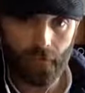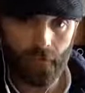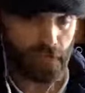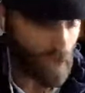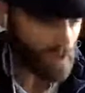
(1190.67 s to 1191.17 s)

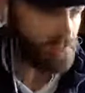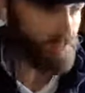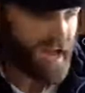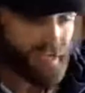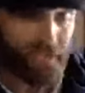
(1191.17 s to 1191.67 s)
It's
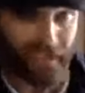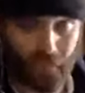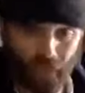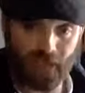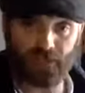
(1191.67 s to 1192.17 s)
automatically
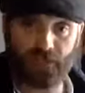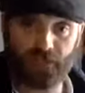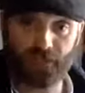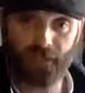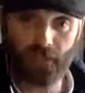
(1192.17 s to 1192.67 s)

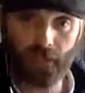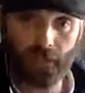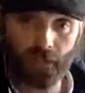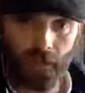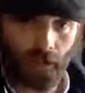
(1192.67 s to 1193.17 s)
prejudice,
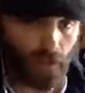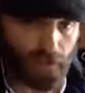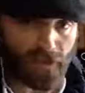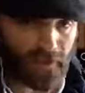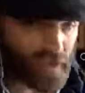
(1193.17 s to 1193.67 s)
not only
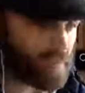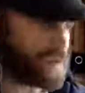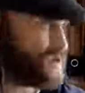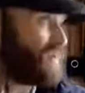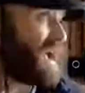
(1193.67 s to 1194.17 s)
to me,
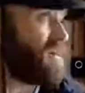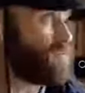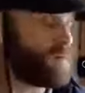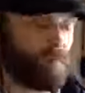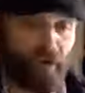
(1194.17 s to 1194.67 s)
but to
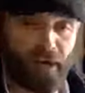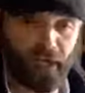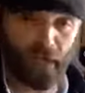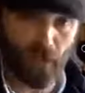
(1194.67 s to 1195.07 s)
everybody in the